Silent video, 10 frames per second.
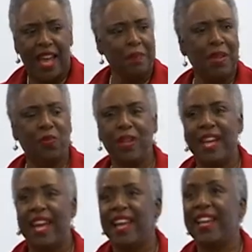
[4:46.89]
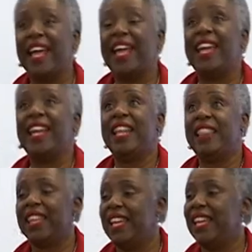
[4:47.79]
I mean, we had
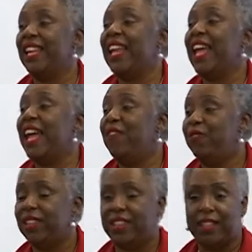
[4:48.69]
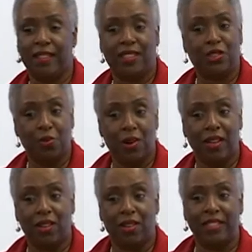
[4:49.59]
anything and everything that you
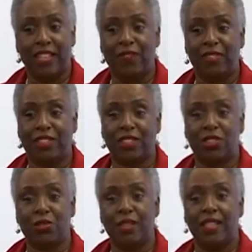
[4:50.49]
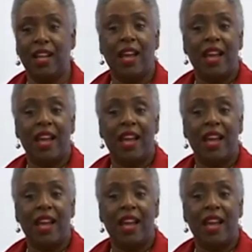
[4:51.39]
wanted on Jefferson Street